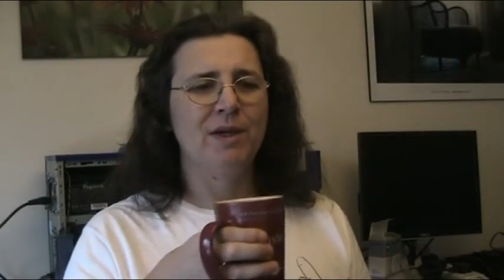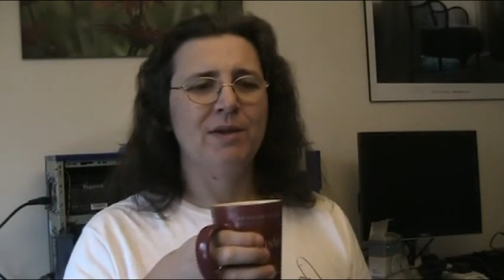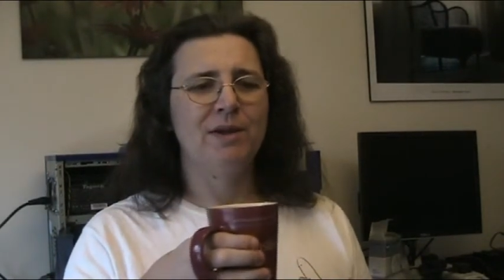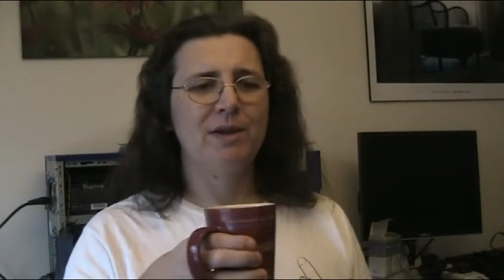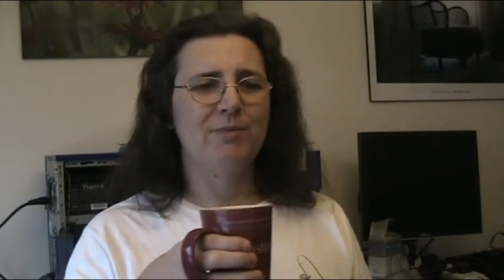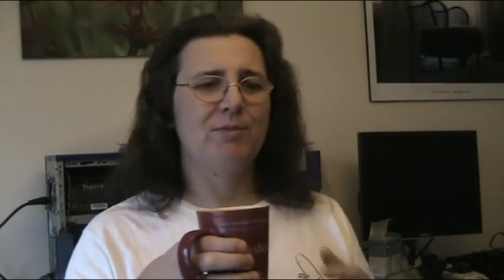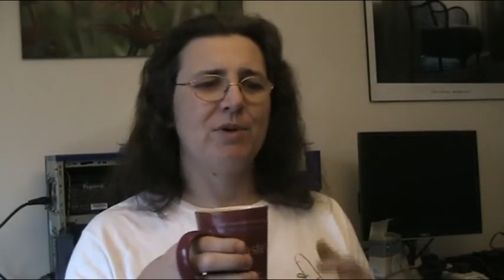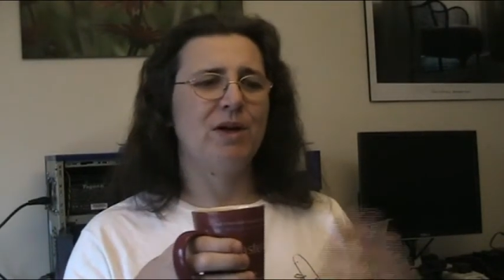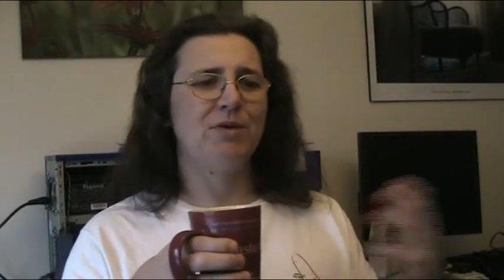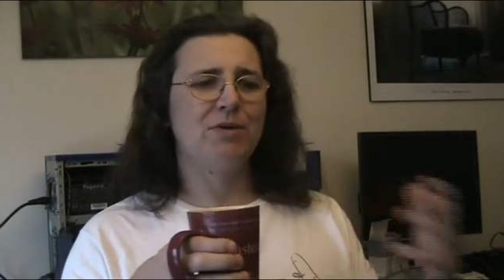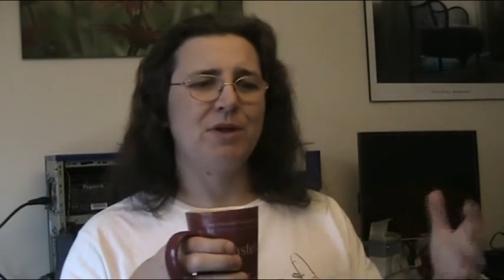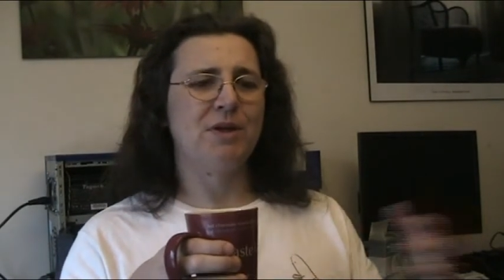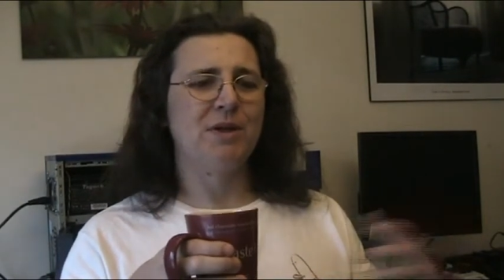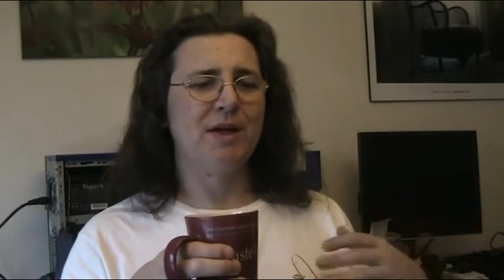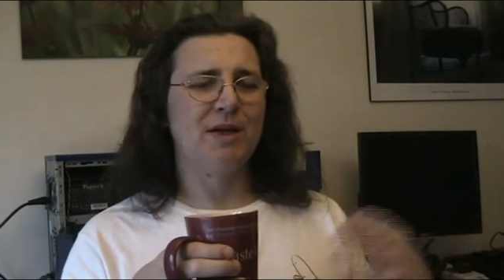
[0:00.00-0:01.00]
That
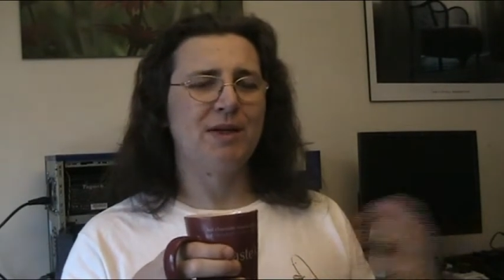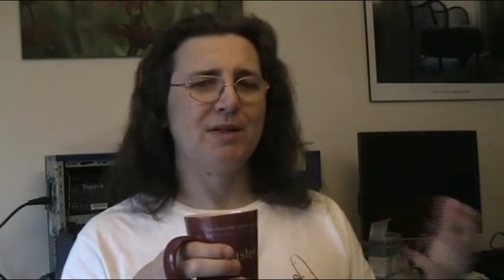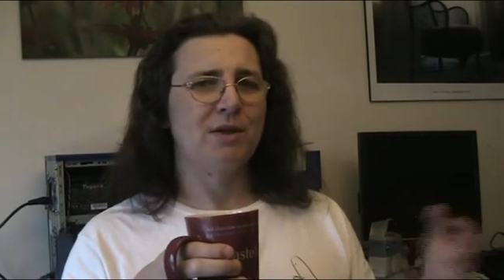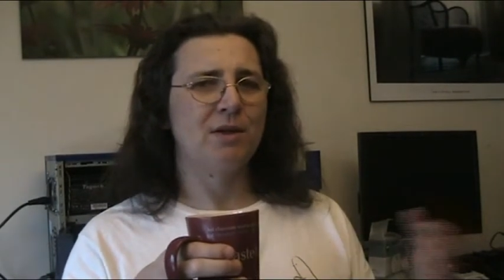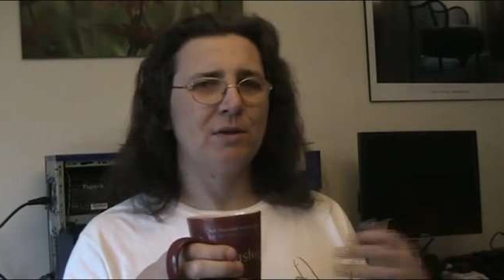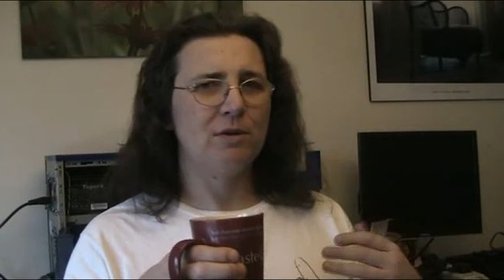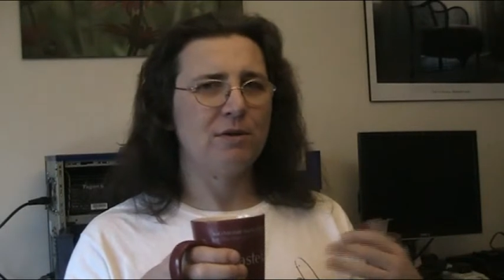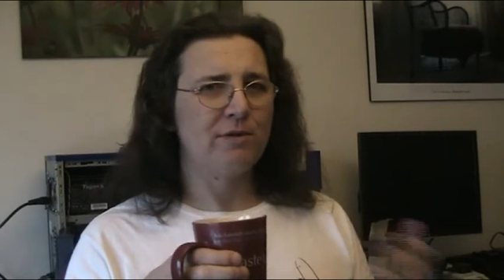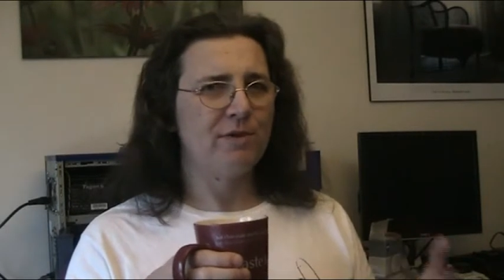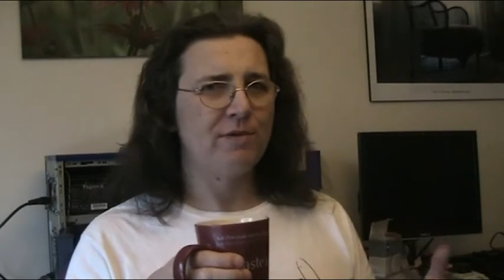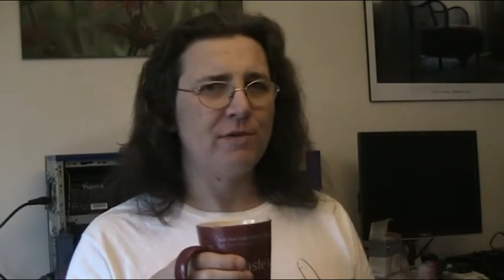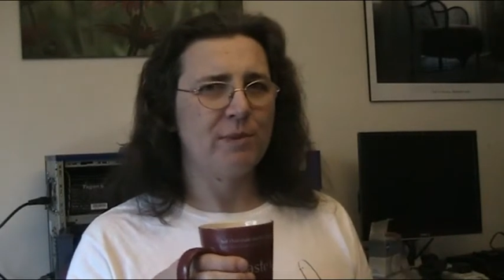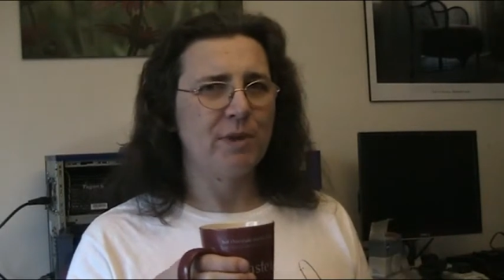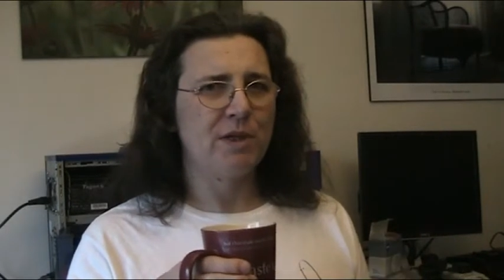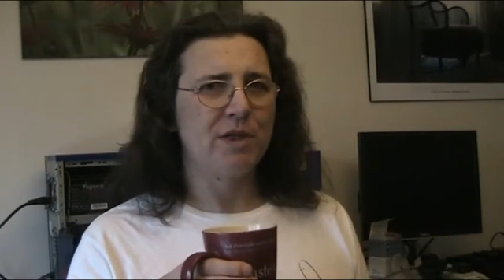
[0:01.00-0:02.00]
browser has a lot of
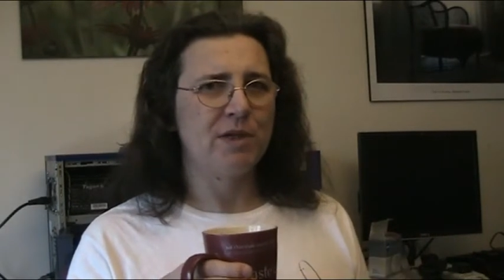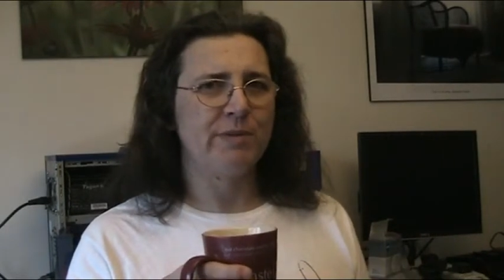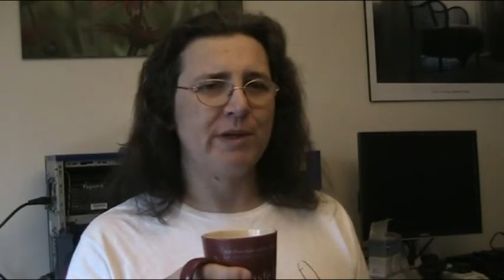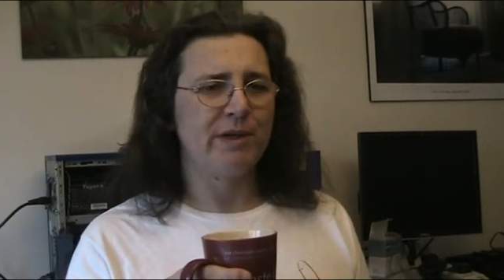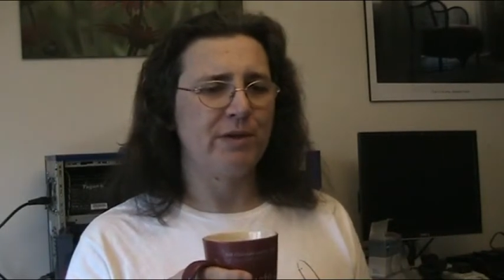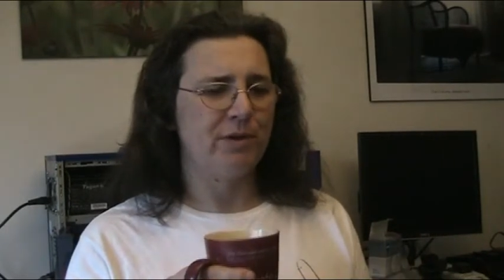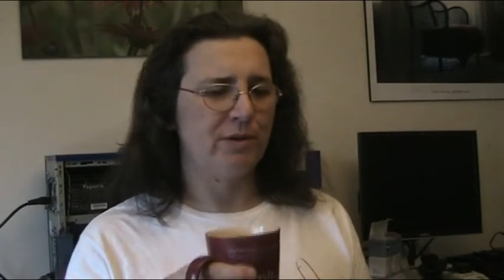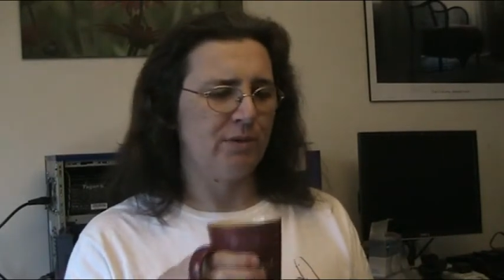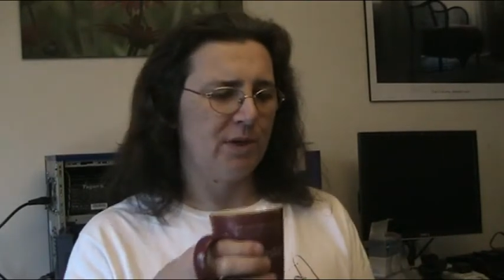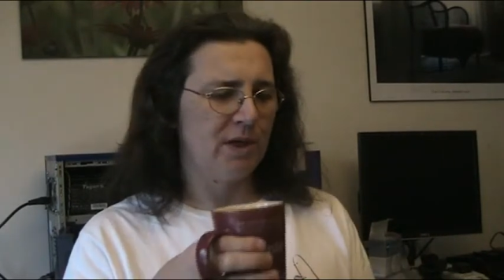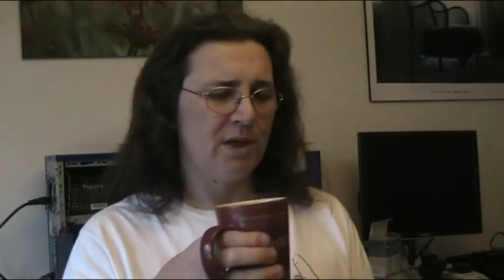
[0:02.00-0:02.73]
information about you.